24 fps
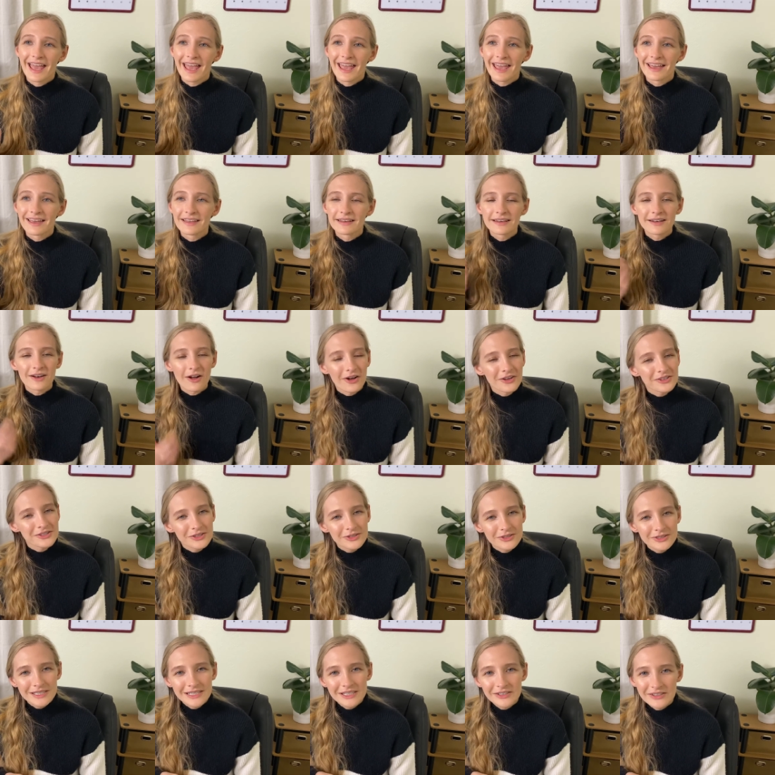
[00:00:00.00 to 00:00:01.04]
And it
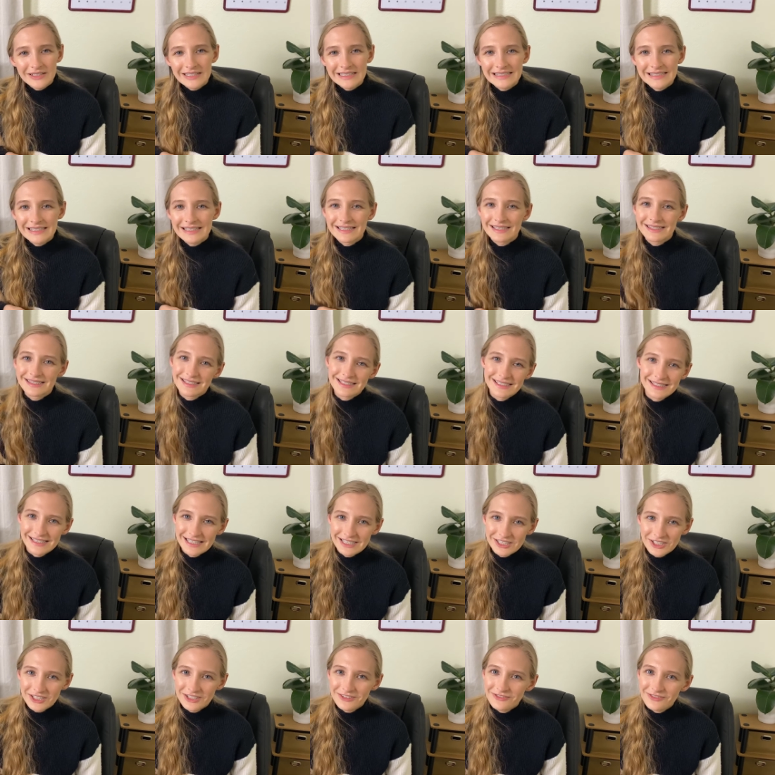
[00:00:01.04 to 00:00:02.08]
also decreases
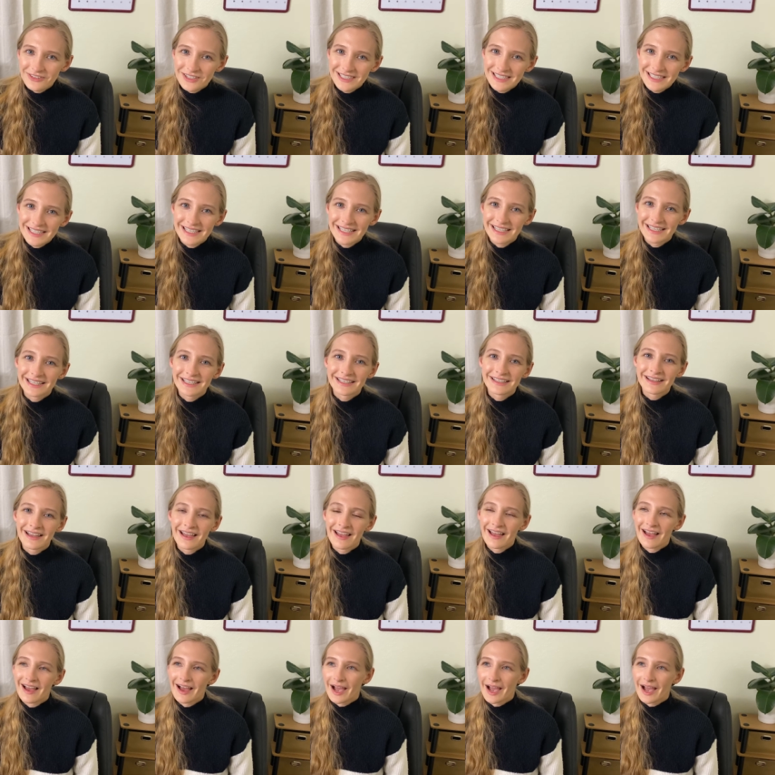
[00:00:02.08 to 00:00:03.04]
decision fatigue.